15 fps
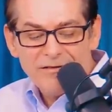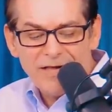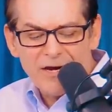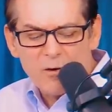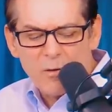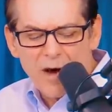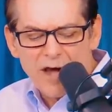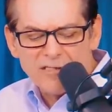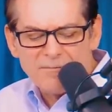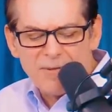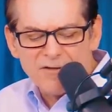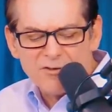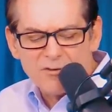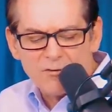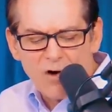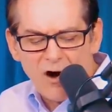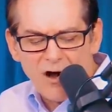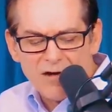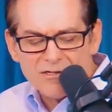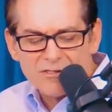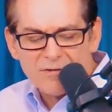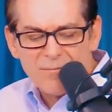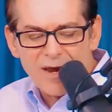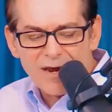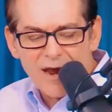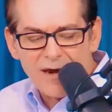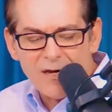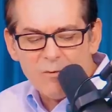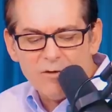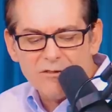they grasp at straws to make
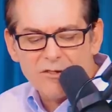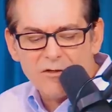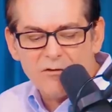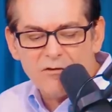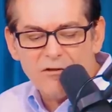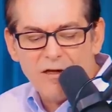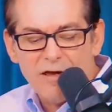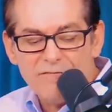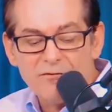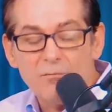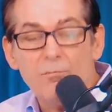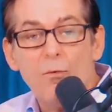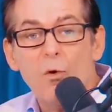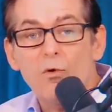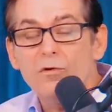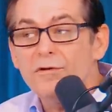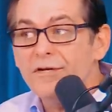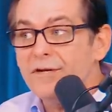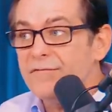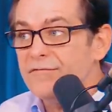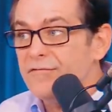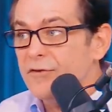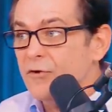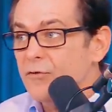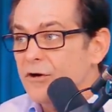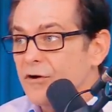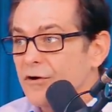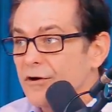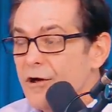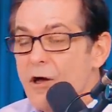anyone to their left morally
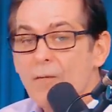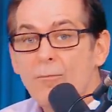inferior.